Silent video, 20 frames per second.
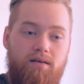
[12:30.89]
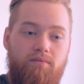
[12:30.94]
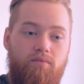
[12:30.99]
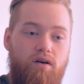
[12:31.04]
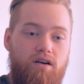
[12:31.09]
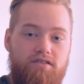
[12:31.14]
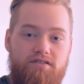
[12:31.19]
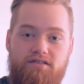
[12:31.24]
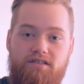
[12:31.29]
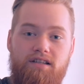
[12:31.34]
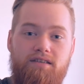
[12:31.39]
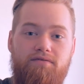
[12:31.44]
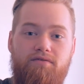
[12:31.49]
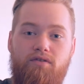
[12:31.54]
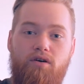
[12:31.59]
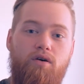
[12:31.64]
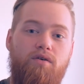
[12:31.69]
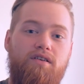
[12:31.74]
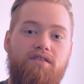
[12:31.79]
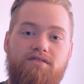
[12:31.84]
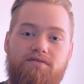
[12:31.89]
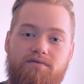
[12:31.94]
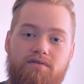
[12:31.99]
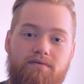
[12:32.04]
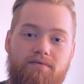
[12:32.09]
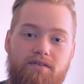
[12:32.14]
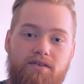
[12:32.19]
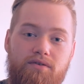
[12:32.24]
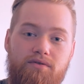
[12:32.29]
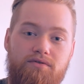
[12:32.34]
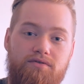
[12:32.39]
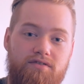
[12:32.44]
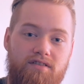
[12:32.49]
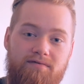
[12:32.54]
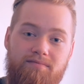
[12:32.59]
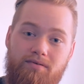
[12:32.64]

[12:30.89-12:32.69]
Watch Steve Cronin's reviews of